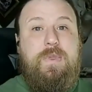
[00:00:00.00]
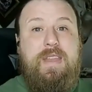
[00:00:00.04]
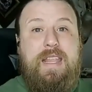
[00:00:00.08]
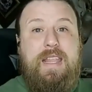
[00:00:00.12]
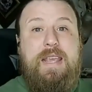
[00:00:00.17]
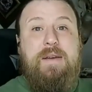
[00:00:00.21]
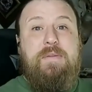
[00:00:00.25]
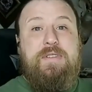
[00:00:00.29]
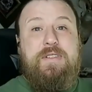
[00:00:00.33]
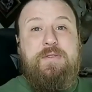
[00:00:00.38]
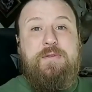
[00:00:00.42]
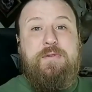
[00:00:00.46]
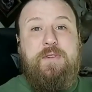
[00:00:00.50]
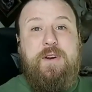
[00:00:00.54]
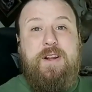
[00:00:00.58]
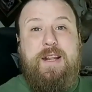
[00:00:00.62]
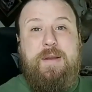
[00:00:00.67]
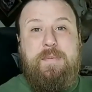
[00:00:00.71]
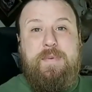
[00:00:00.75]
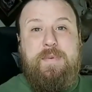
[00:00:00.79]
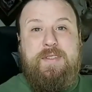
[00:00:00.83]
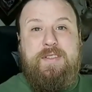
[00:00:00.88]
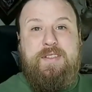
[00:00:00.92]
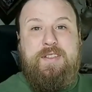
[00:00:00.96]
It was a fun
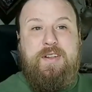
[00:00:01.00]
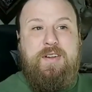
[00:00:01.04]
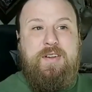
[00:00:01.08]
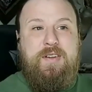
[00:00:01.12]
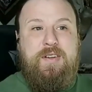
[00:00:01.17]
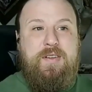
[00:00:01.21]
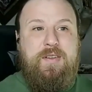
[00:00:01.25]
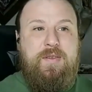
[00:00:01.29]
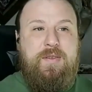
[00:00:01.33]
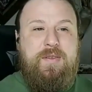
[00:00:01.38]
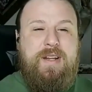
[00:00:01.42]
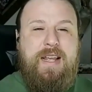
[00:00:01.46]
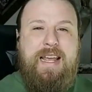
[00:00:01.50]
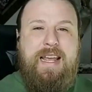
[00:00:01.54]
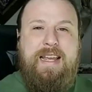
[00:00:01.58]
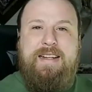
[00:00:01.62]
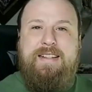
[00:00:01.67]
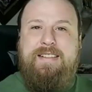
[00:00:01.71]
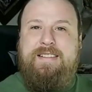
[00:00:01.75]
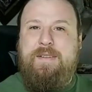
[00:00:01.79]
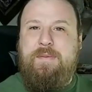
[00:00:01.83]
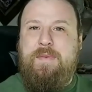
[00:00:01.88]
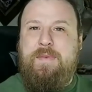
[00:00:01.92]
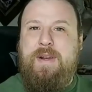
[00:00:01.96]
episode,
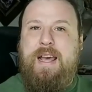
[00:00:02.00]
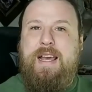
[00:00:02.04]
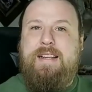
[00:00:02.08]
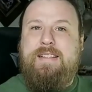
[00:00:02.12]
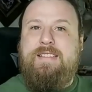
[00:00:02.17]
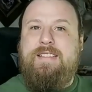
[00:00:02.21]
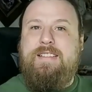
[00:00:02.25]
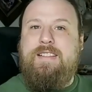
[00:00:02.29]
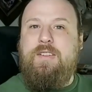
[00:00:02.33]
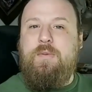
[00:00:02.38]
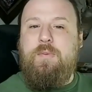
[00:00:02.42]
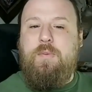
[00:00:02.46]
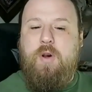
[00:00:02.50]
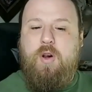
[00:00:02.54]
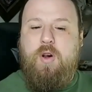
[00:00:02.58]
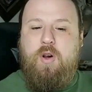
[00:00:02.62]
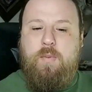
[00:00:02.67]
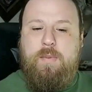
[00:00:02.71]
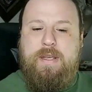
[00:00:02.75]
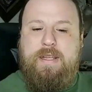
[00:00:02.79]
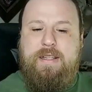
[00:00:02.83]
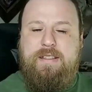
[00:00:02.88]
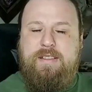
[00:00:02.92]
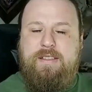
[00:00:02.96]
had some nice little
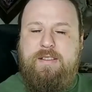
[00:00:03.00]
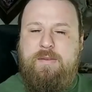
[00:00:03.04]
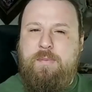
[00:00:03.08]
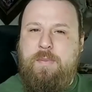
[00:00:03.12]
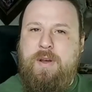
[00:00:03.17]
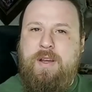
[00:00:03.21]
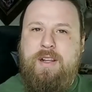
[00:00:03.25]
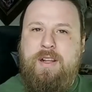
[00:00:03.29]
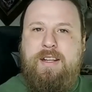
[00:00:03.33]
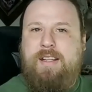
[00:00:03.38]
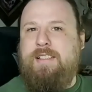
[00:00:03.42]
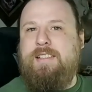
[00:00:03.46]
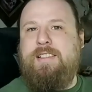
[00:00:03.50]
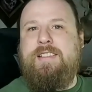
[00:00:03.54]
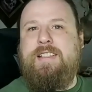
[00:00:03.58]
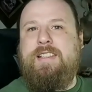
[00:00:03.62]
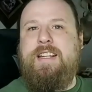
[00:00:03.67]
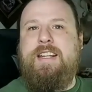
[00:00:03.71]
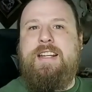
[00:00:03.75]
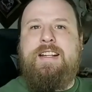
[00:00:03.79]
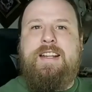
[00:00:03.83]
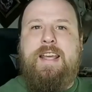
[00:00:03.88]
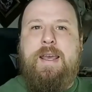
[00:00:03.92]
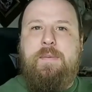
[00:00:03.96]
moments, but let's just
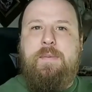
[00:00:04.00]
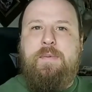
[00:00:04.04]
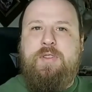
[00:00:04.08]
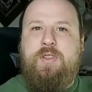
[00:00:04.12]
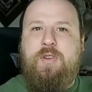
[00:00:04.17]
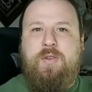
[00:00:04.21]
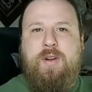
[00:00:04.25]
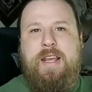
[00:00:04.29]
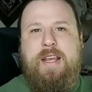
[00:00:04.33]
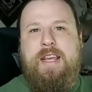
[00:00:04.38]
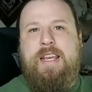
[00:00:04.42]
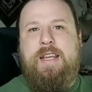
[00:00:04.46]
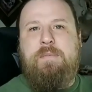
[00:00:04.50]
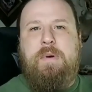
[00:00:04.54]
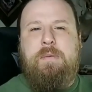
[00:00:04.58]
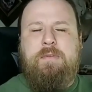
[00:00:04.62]
get into episode 8.